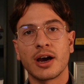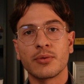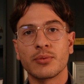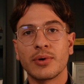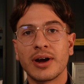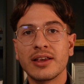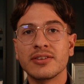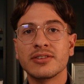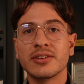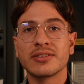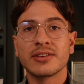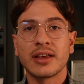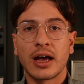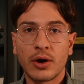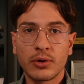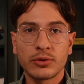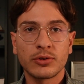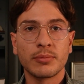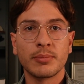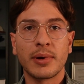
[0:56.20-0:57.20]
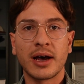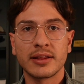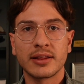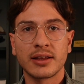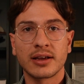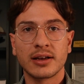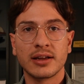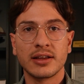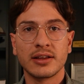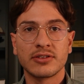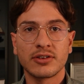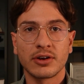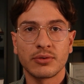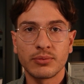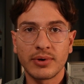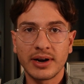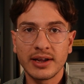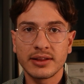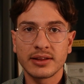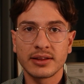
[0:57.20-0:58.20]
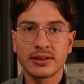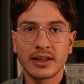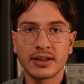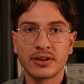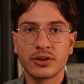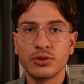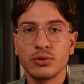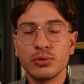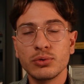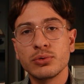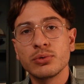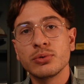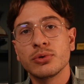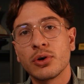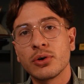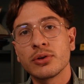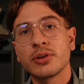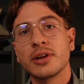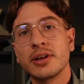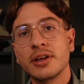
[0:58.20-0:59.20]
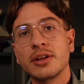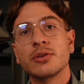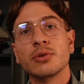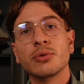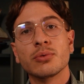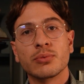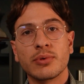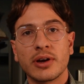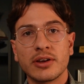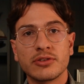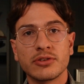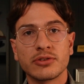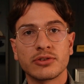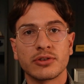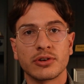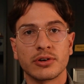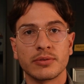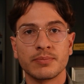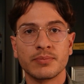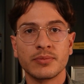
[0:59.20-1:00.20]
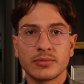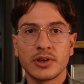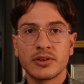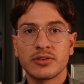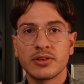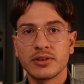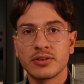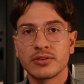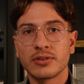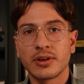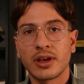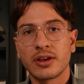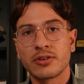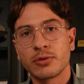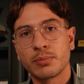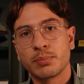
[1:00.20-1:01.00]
arises automatically. It's a right that you do not need to register. This is as